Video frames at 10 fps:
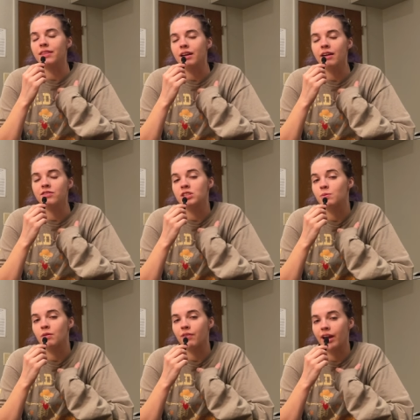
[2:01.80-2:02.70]
I think I've just
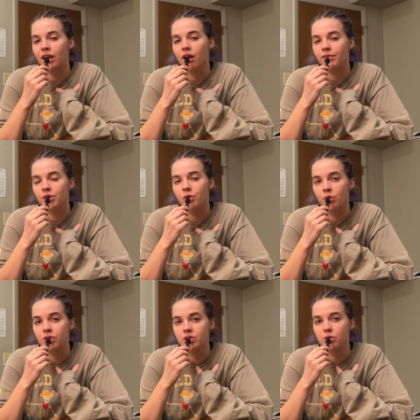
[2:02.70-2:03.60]
been fighting off a
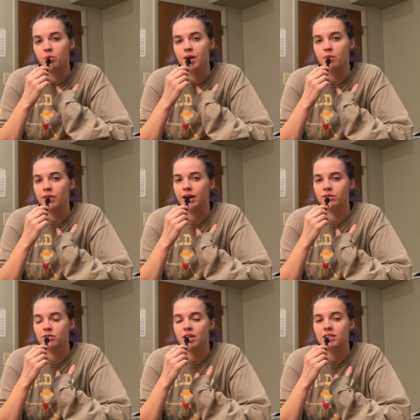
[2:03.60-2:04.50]
cold this whole week with how
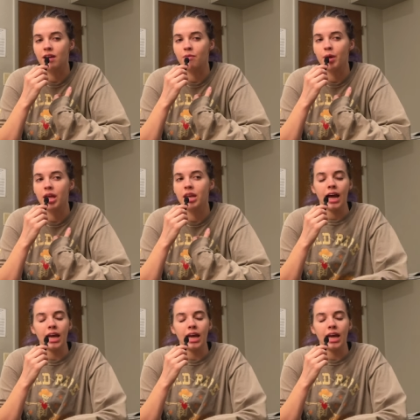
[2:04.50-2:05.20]
stressed I've been.